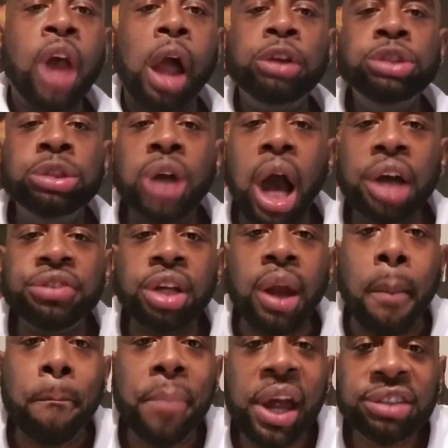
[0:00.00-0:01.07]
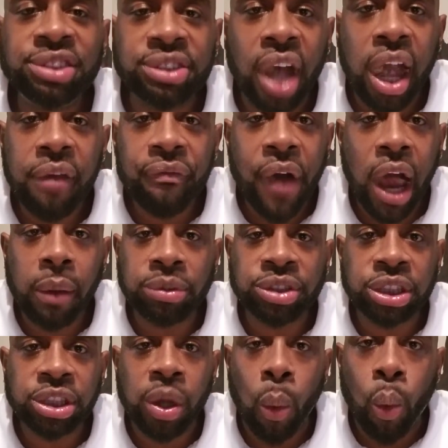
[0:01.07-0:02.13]
You guys are the best dang
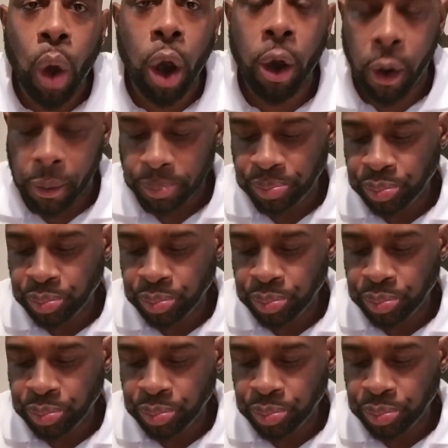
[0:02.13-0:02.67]
followers in the world.